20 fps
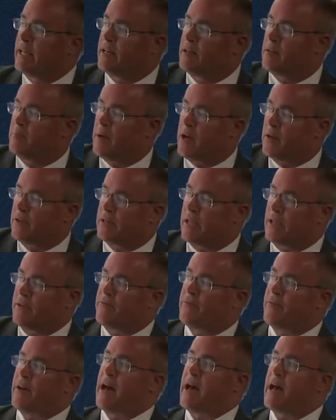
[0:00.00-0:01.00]
at about day
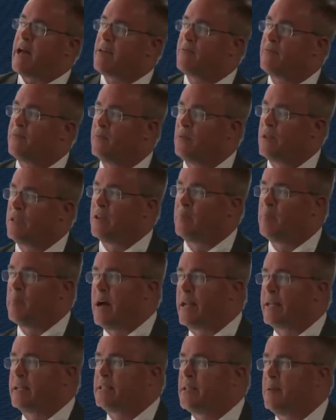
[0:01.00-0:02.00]
5, when their
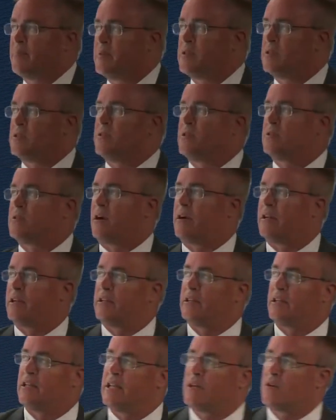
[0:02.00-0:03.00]
body temperature started to
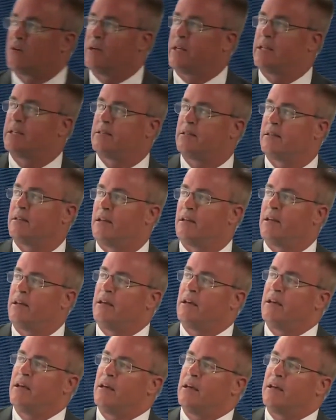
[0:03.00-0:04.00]
decrease,
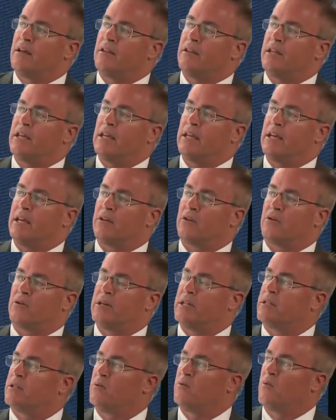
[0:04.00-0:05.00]
the
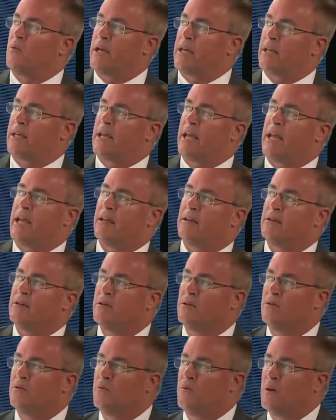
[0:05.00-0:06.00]
increase in weight gain
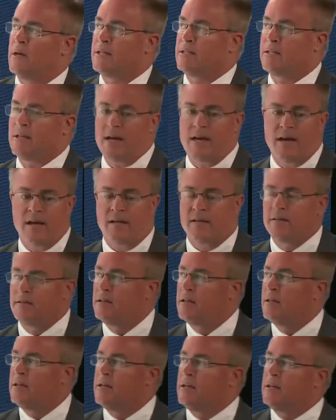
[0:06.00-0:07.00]
was
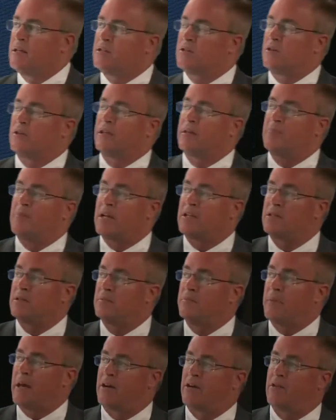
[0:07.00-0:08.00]
certainly
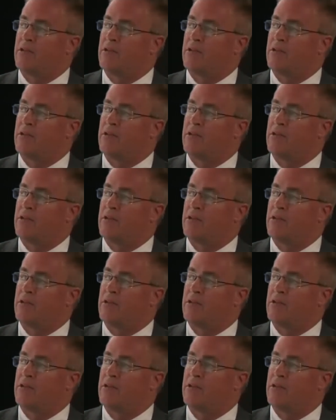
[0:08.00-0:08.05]
much better